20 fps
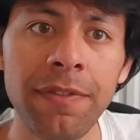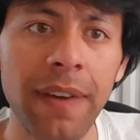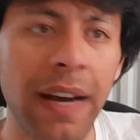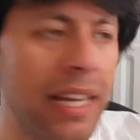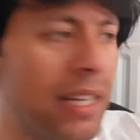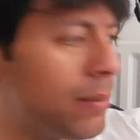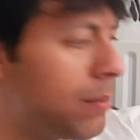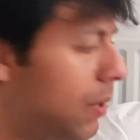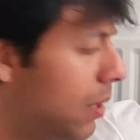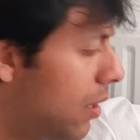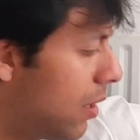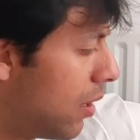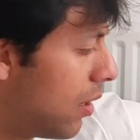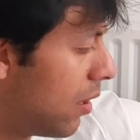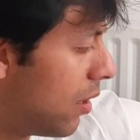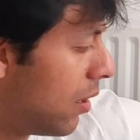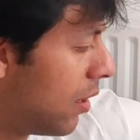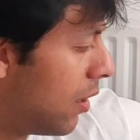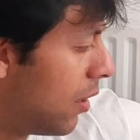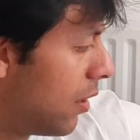
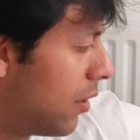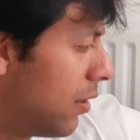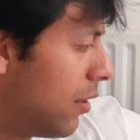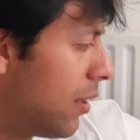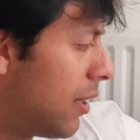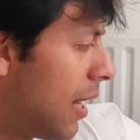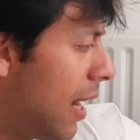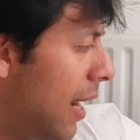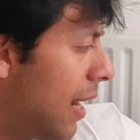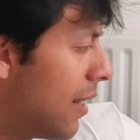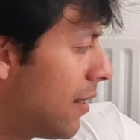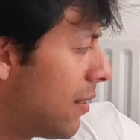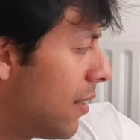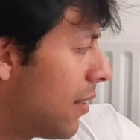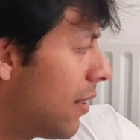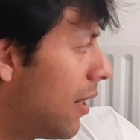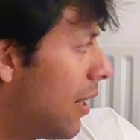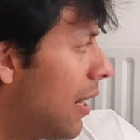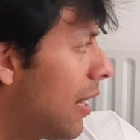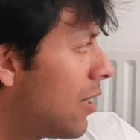fiber, the tires
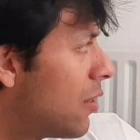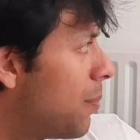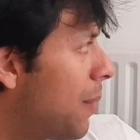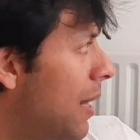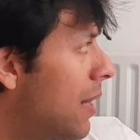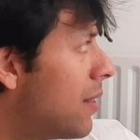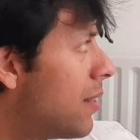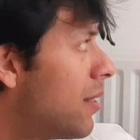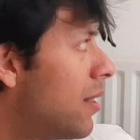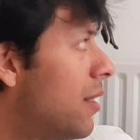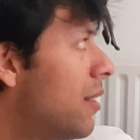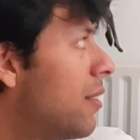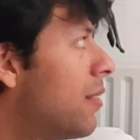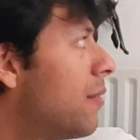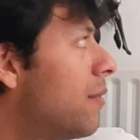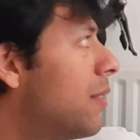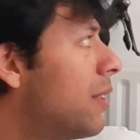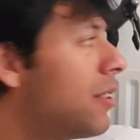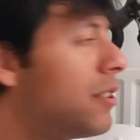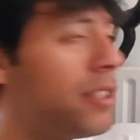are really
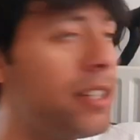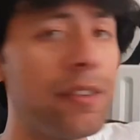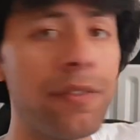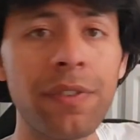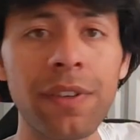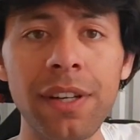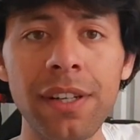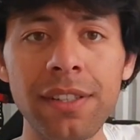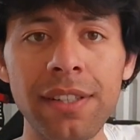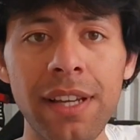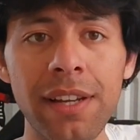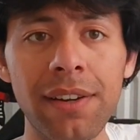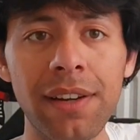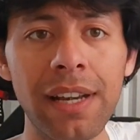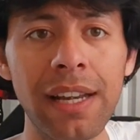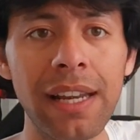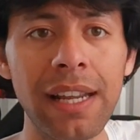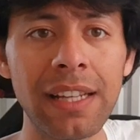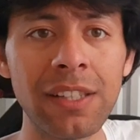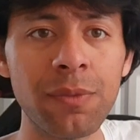expensive, the shifters are
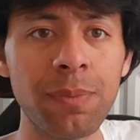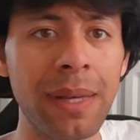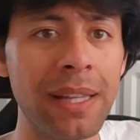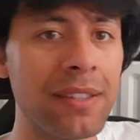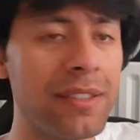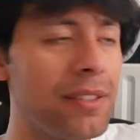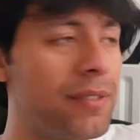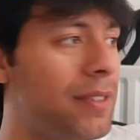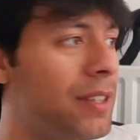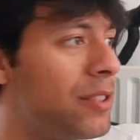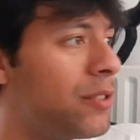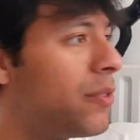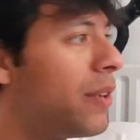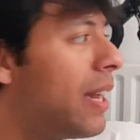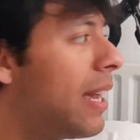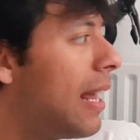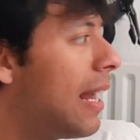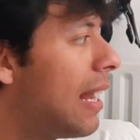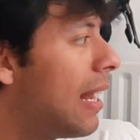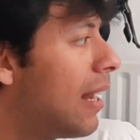really expensive as
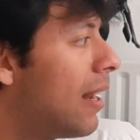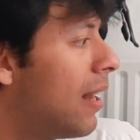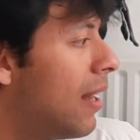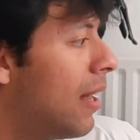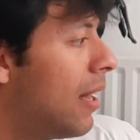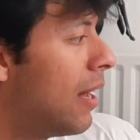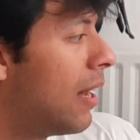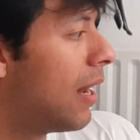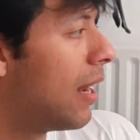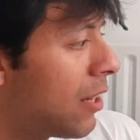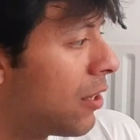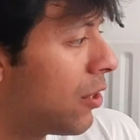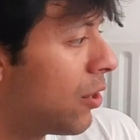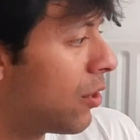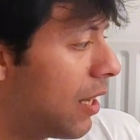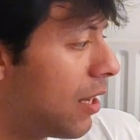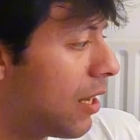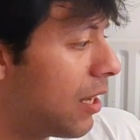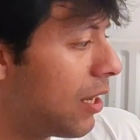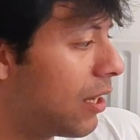well. And
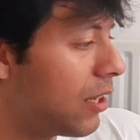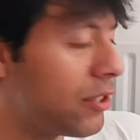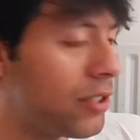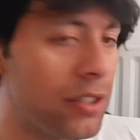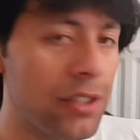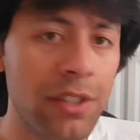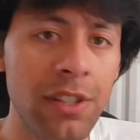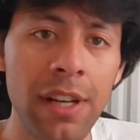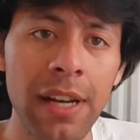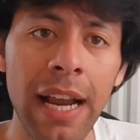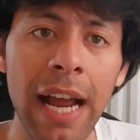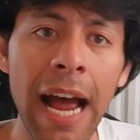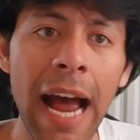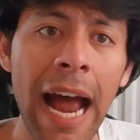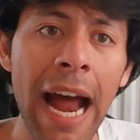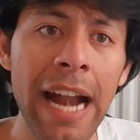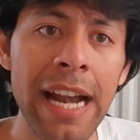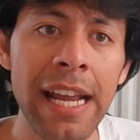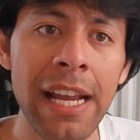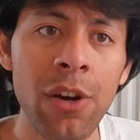it just
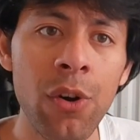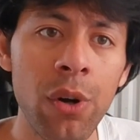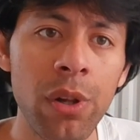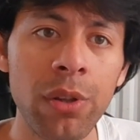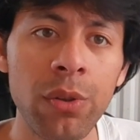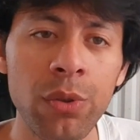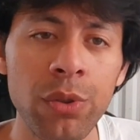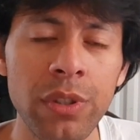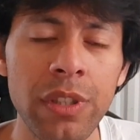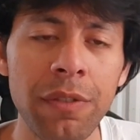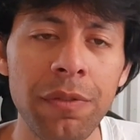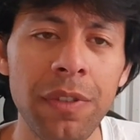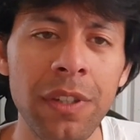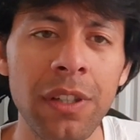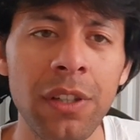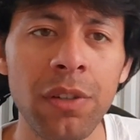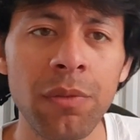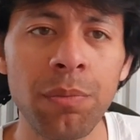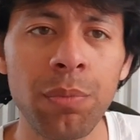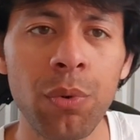adding all those
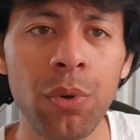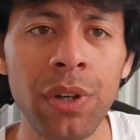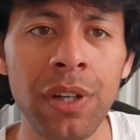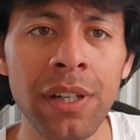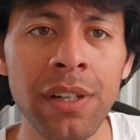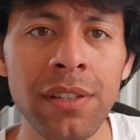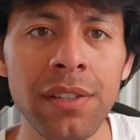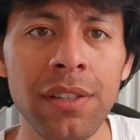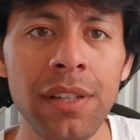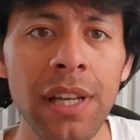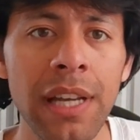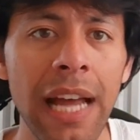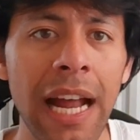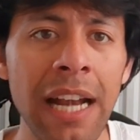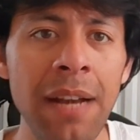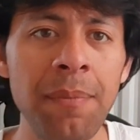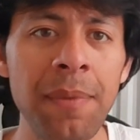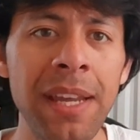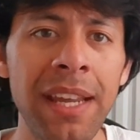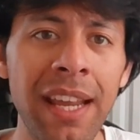different components
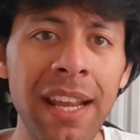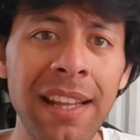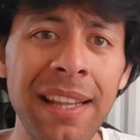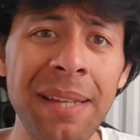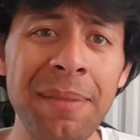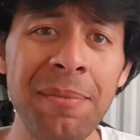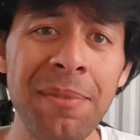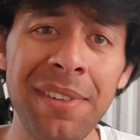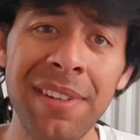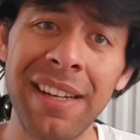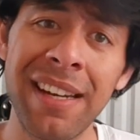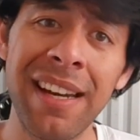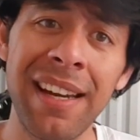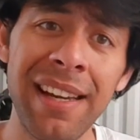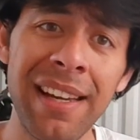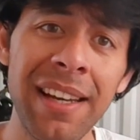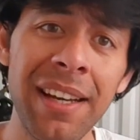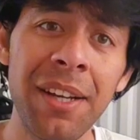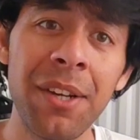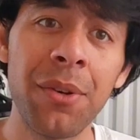and making them
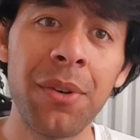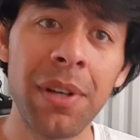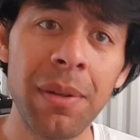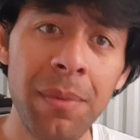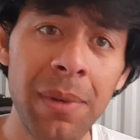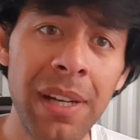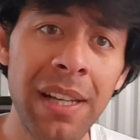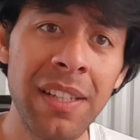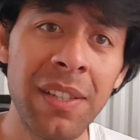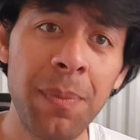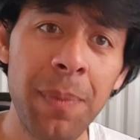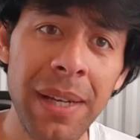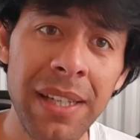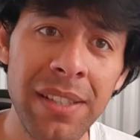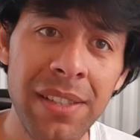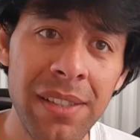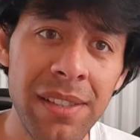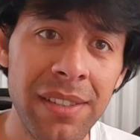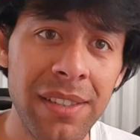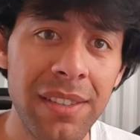really durable and
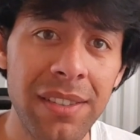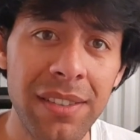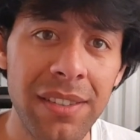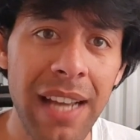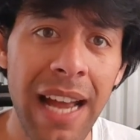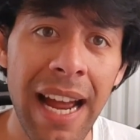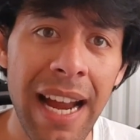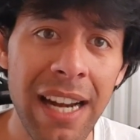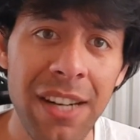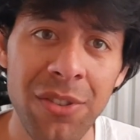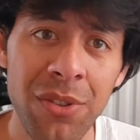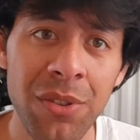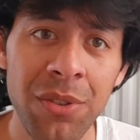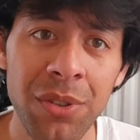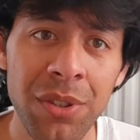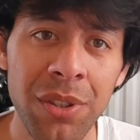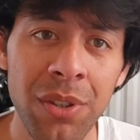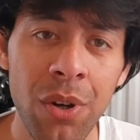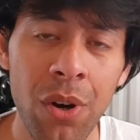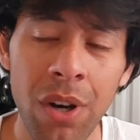special just adds on
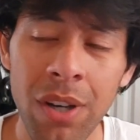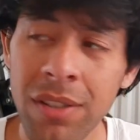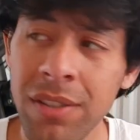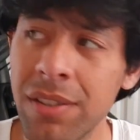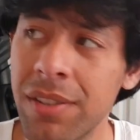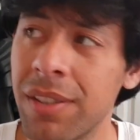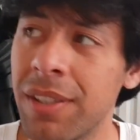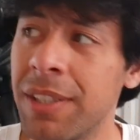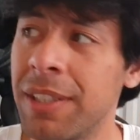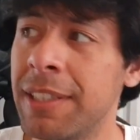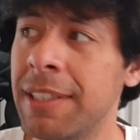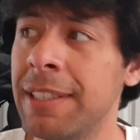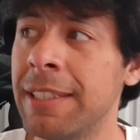to the cost.